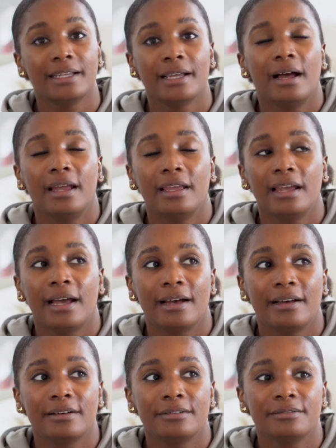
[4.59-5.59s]
I
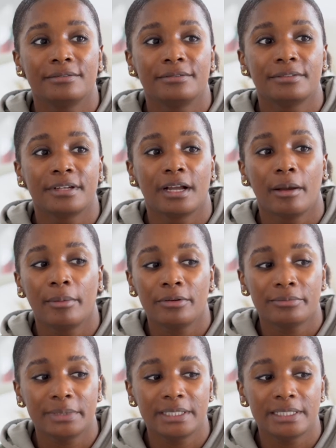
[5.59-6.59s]
have a couple
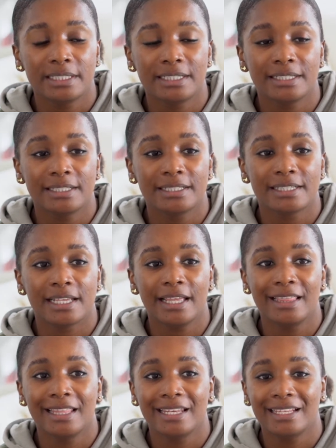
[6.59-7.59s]
of meetings,
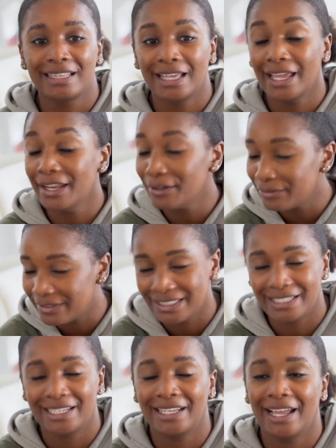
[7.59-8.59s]
and then at the end of the
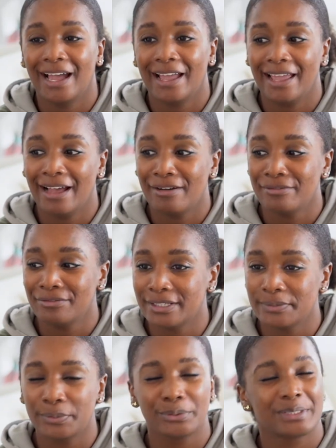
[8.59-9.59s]
day I have a
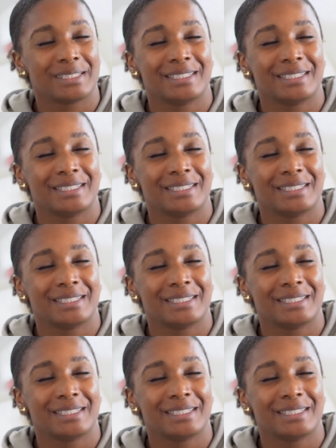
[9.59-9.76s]
sports